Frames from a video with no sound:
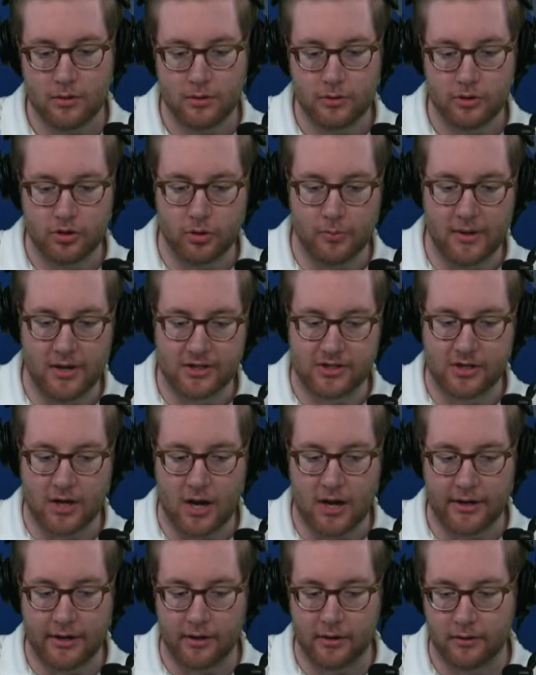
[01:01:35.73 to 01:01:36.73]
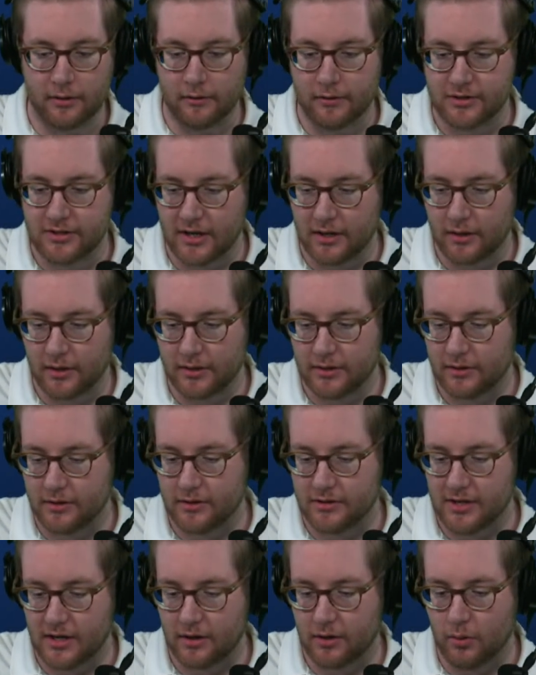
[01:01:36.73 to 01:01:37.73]
2 minutes gone here in the
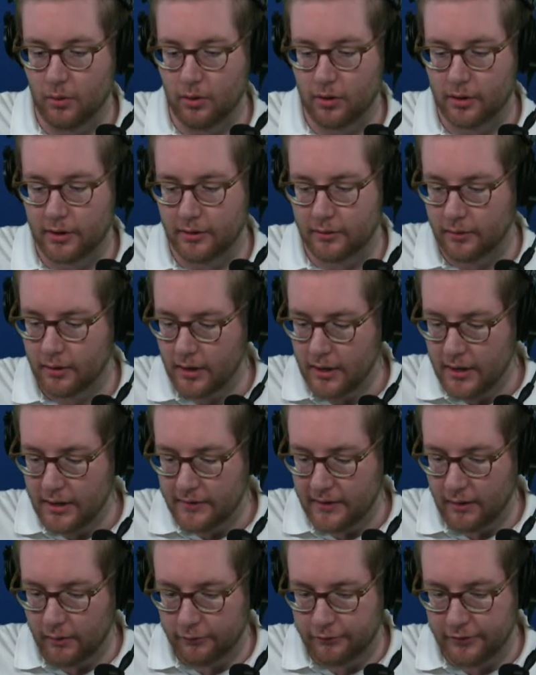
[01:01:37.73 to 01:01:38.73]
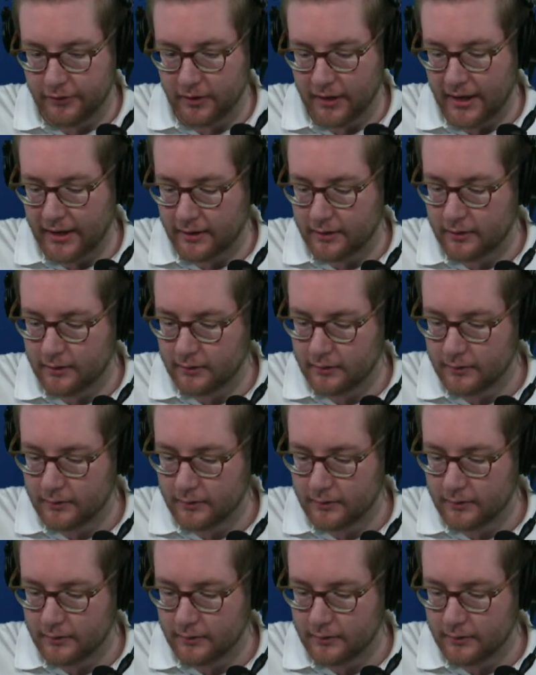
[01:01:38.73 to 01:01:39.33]
second quarter, and they don't feel like